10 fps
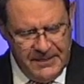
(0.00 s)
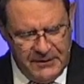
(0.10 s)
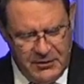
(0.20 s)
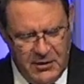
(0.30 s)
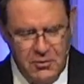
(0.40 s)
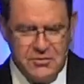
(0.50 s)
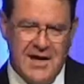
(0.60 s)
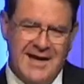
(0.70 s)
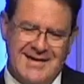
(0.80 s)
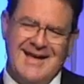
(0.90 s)
Those
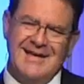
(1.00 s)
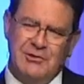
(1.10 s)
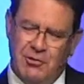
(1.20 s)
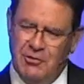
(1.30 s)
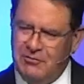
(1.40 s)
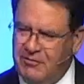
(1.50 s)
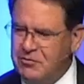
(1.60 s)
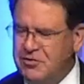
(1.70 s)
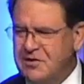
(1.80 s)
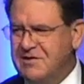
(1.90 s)
that entered,
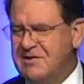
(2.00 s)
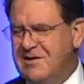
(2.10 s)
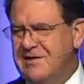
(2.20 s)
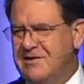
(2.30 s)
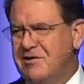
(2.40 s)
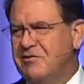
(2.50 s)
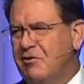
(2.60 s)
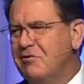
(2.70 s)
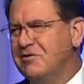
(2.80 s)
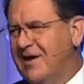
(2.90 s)
verse 16 is the
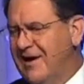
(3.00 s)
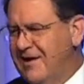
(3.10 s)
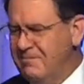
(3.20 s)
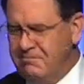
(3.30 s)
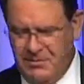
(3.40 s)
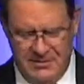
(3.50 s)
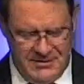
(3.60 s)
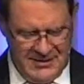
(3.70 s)
third time.